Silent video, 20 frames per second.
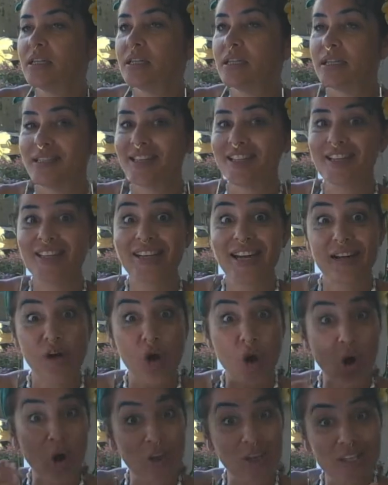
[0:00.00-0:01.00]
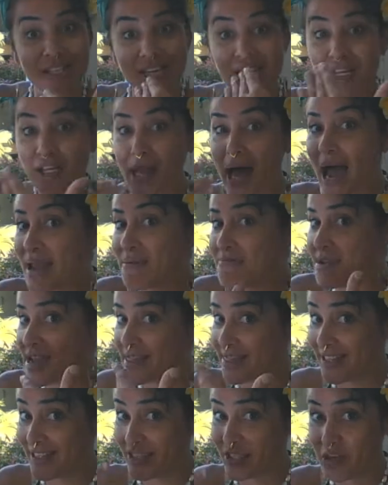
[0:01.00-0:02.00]
there's just like all this
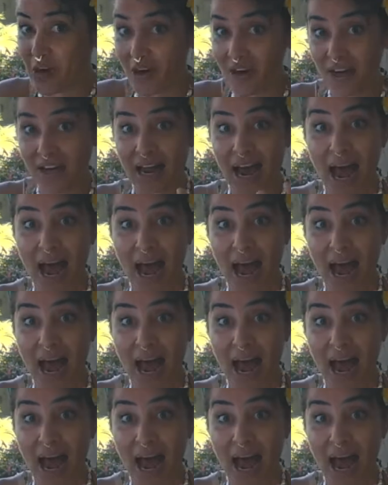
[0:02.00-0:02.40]
alignment that started to